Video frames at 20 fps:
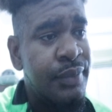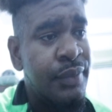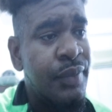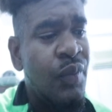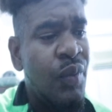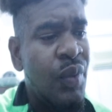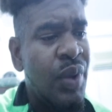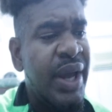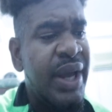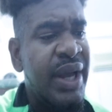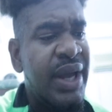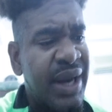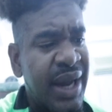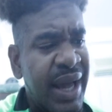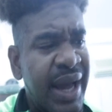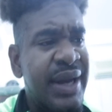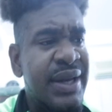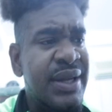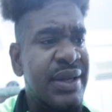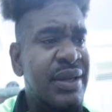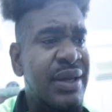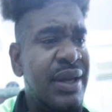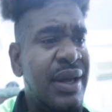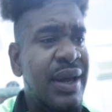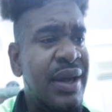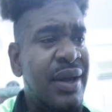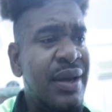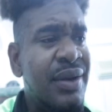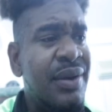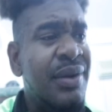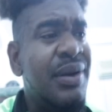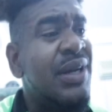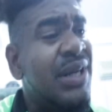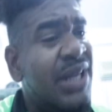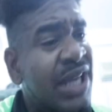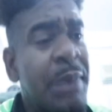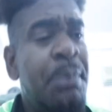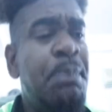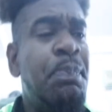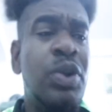Well, I'm glad.
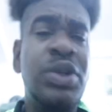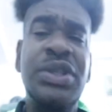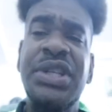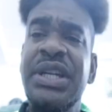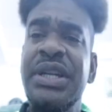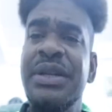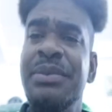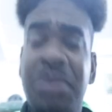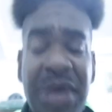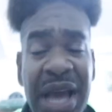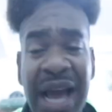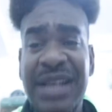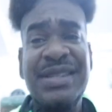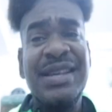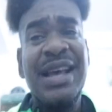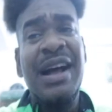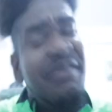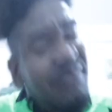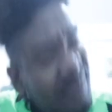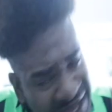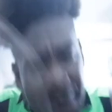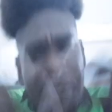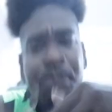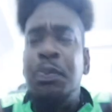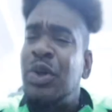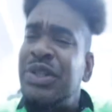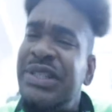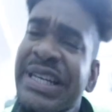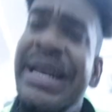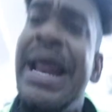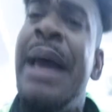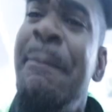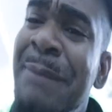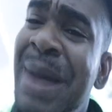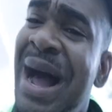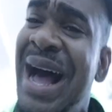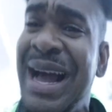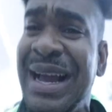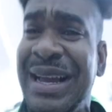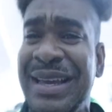Keep putting them
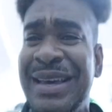back.